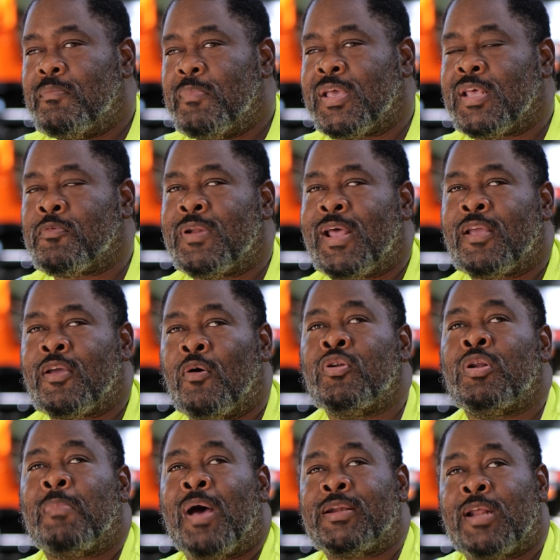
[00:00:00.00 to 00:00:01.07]
because when I go
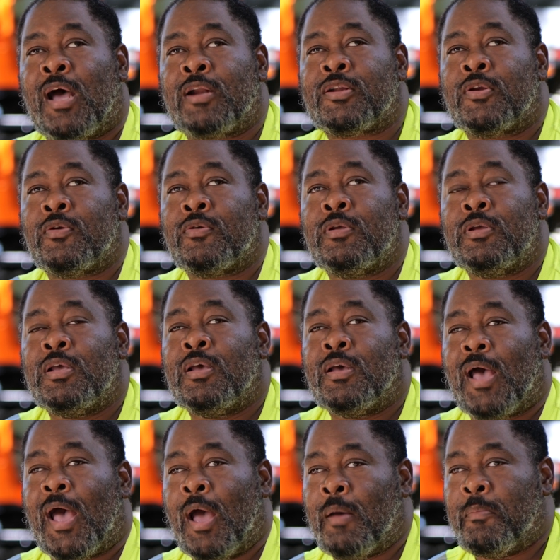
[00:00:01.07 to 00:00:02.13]
to my doctor,
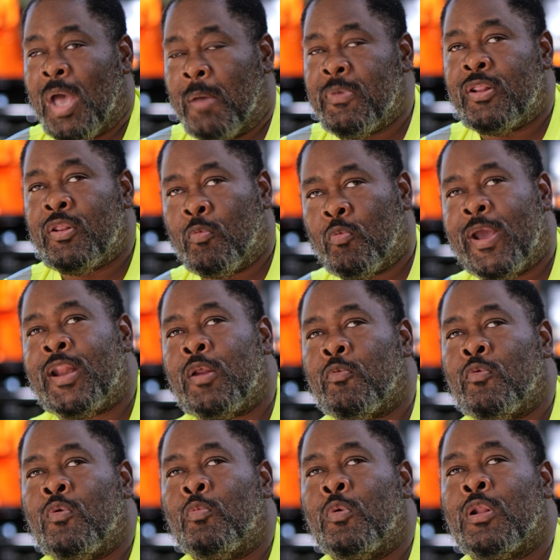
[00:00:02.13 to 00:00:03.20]
I'm in the waiting room